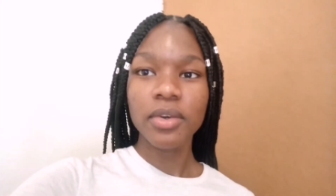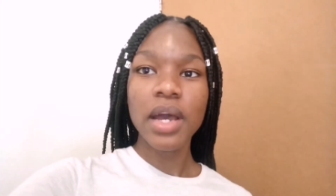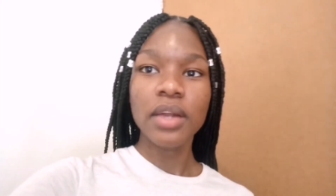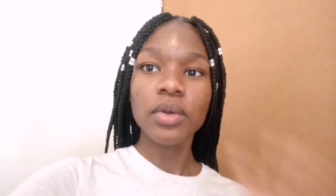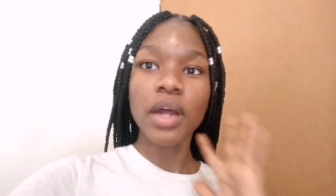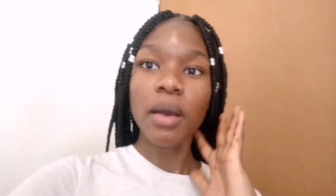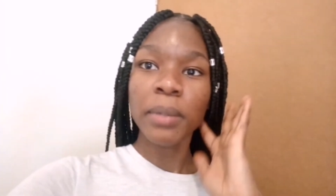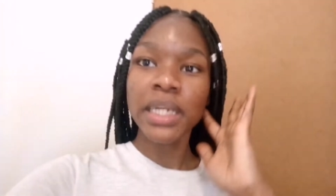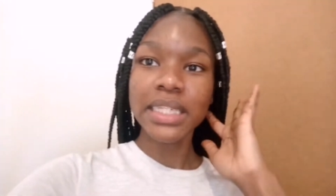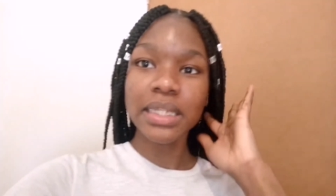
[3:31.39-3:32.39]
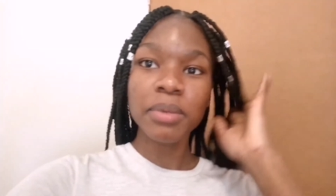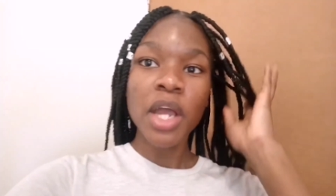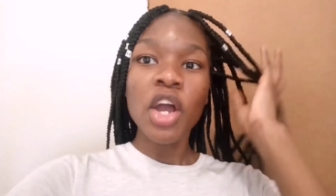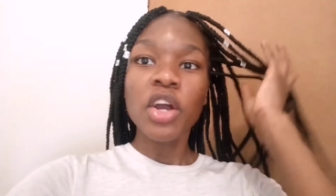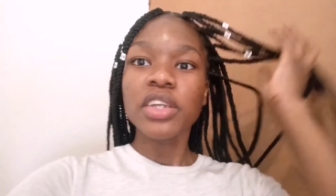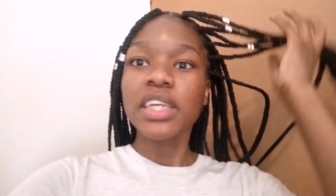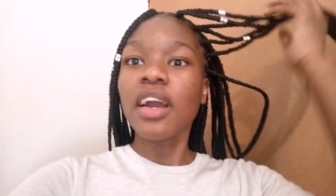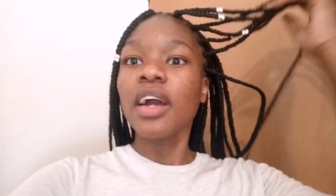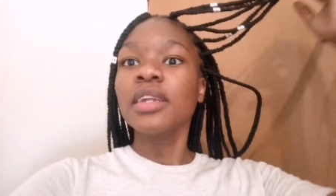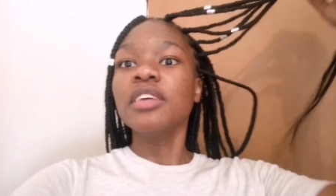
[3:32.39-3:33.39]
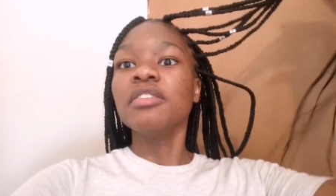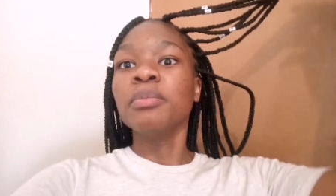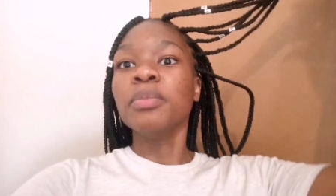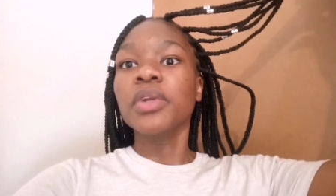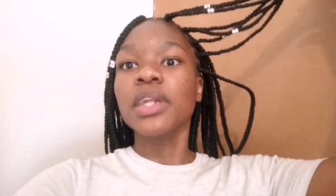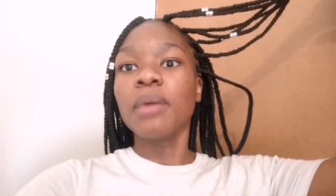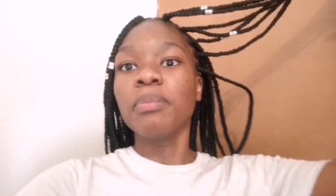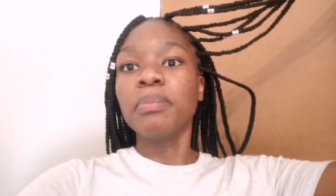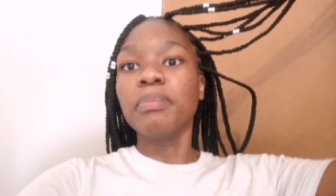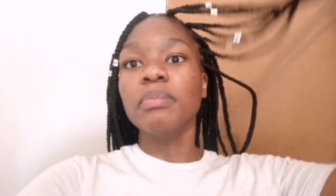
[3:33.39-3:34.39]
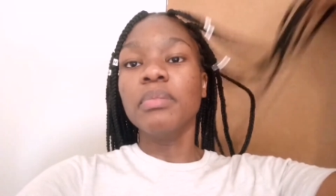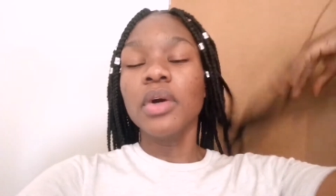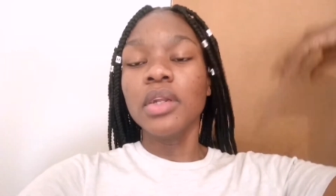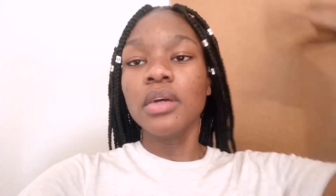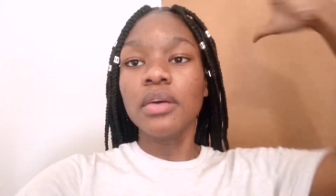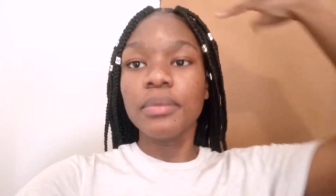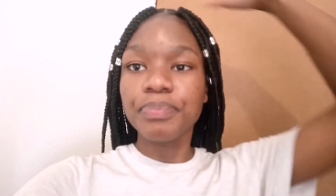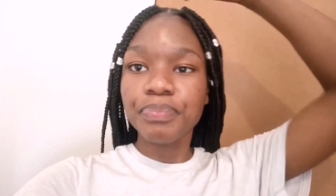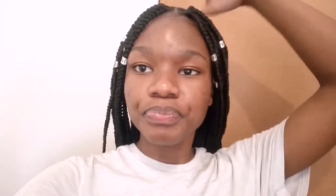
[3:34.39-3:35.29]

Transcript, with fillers: I don't know how I'm gonna sleep because I can't even put it up on a um,